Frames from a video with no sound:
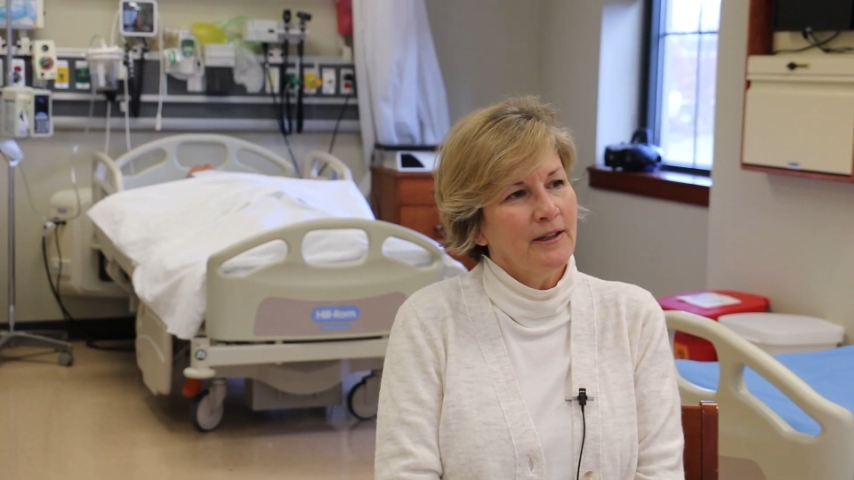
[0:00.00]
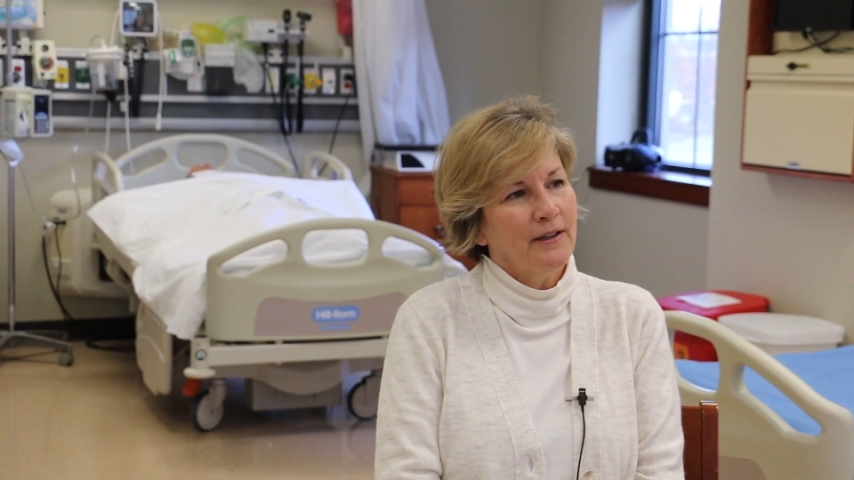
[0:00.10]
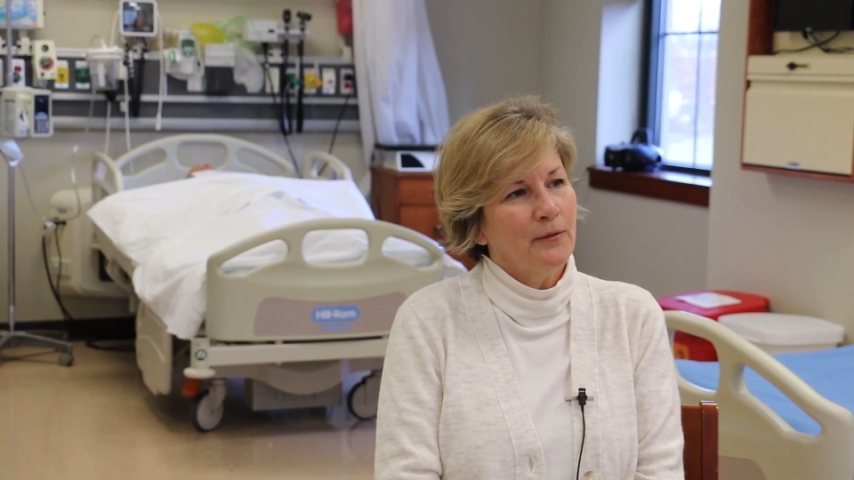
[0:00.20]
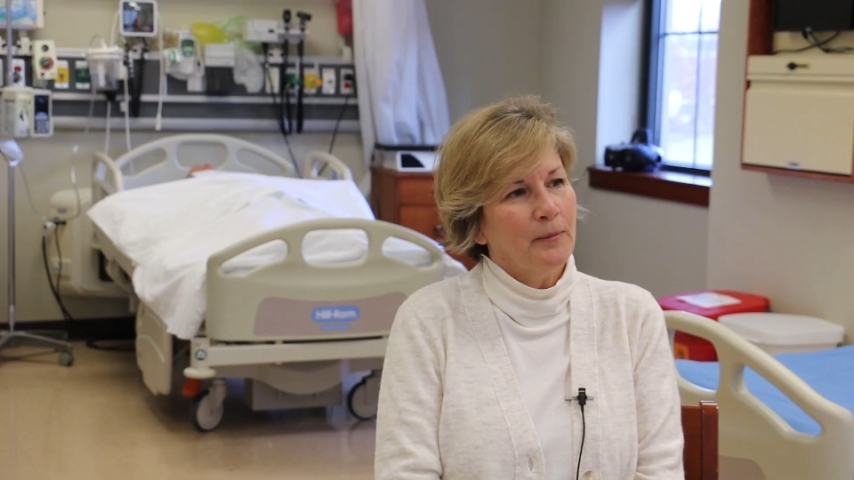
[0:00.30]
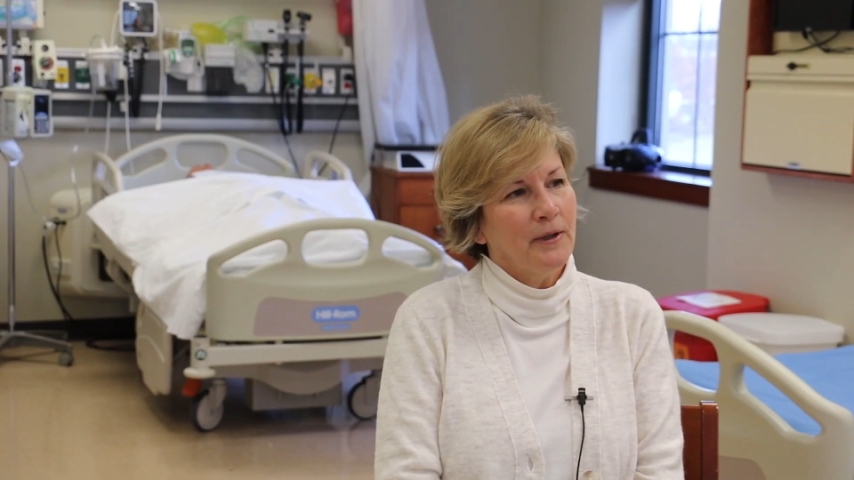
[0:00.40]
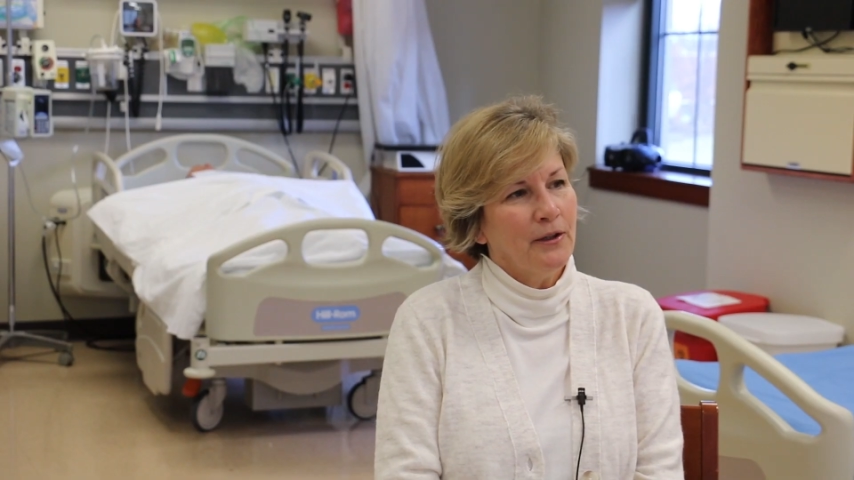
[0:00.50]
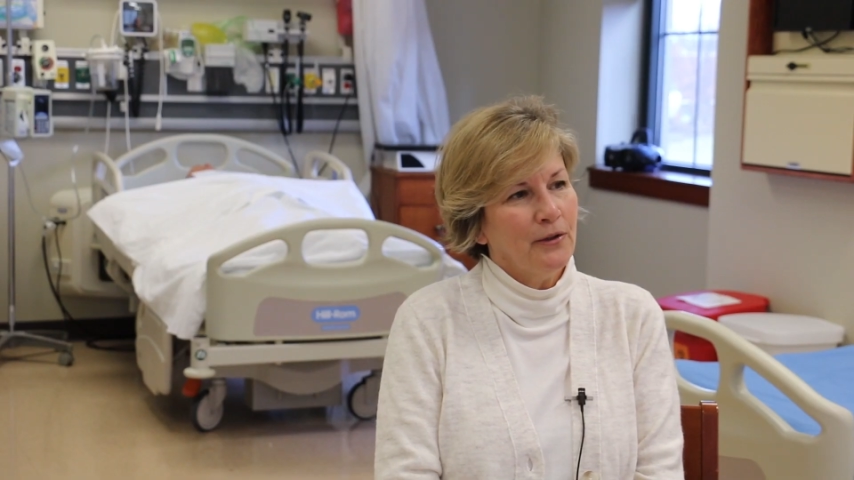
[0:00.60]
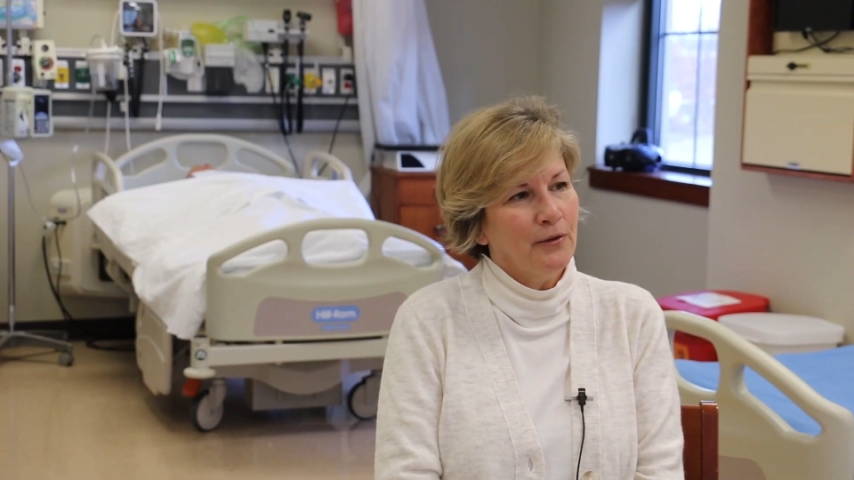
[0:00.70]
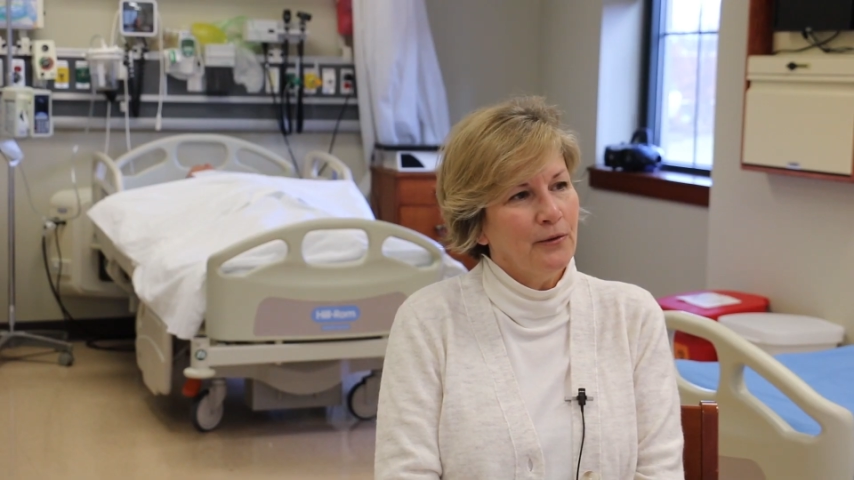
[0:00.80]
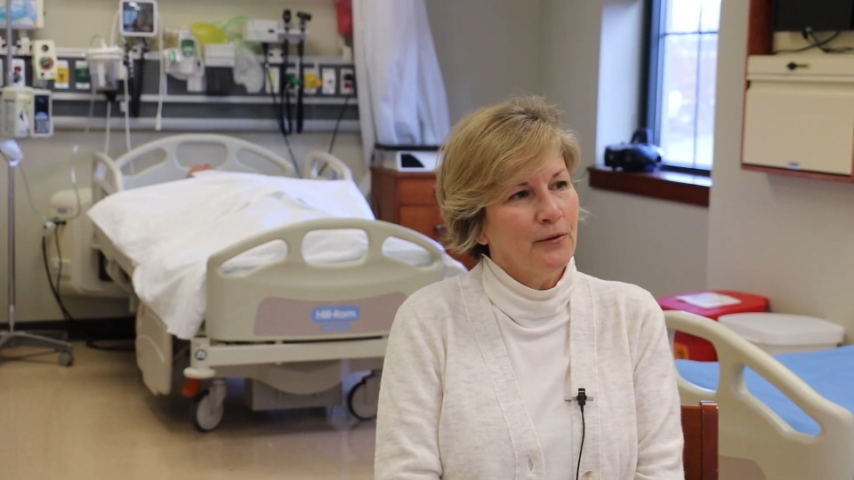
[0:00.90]
is being
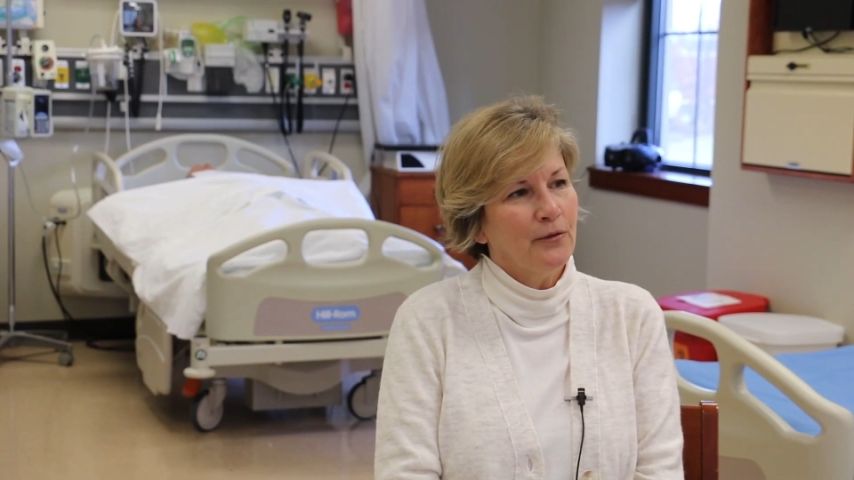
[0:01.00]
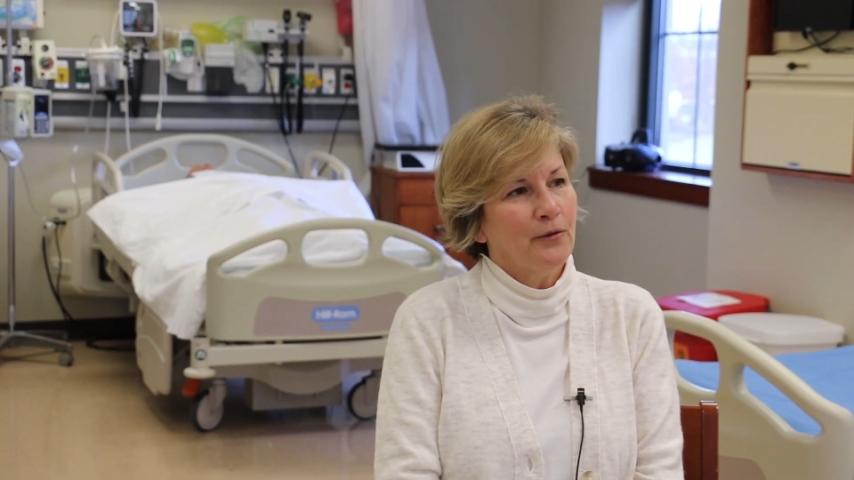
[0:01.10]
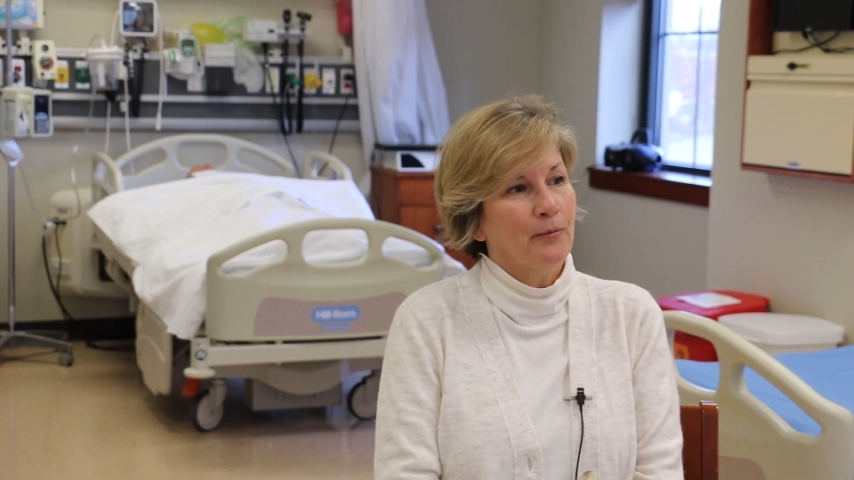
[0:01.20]
used